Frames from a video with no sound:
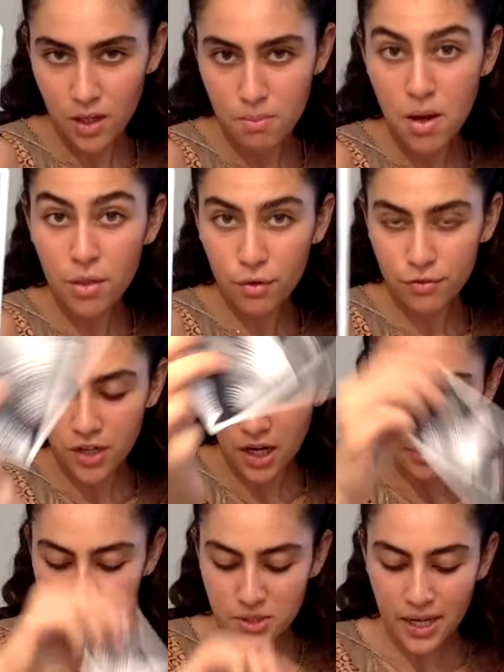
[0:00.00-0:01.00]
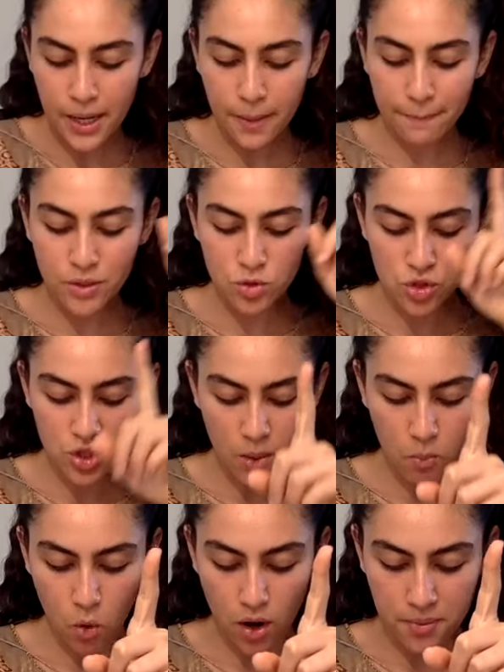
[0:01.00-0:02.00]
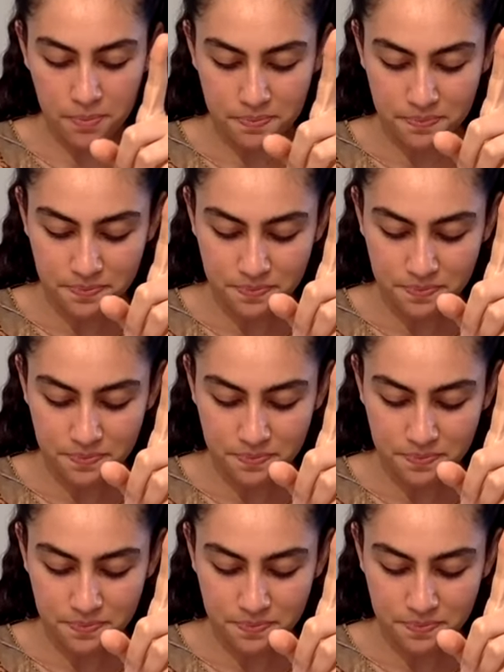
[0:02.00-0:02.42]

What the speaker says: Mother of Cups can be someone